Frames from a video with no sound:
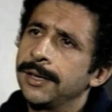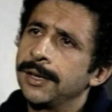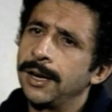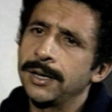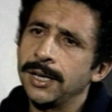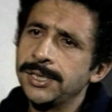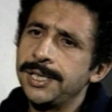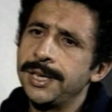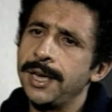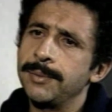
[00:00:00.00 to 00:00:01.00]

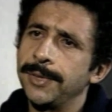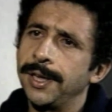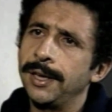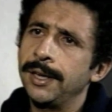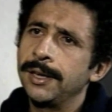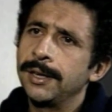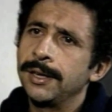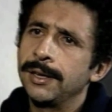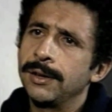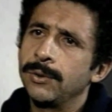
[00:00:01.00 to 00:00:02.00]
Alkazi came there.
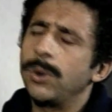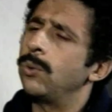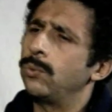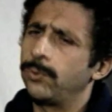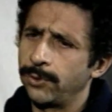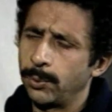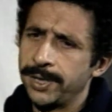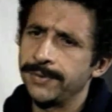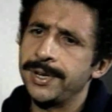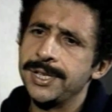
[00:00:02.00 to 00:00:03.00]
Well, for
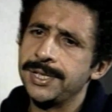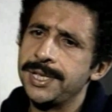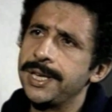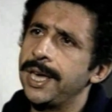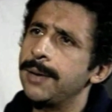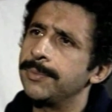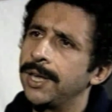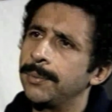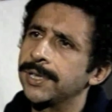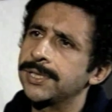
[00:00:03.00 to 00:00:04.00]
whatever reason he came
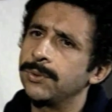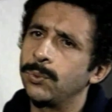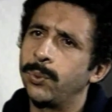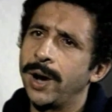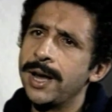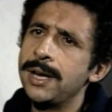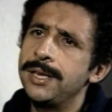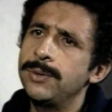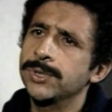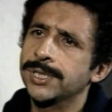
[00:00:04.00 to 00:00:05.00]
there, but while
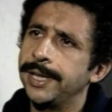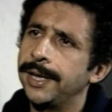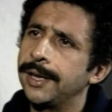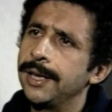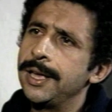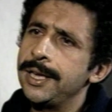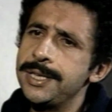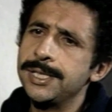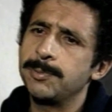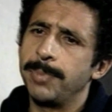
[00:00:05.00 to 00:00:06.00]
he was there,
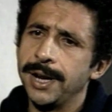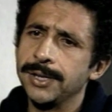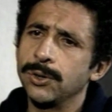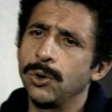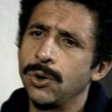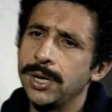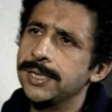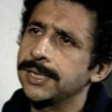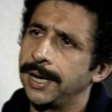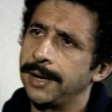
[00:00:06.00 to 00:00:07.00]
he spent all
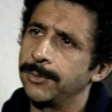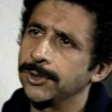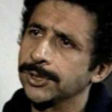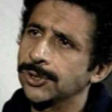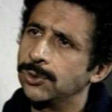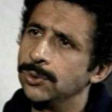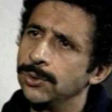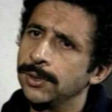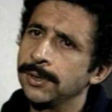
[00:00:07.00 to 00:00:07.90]
his time on the school.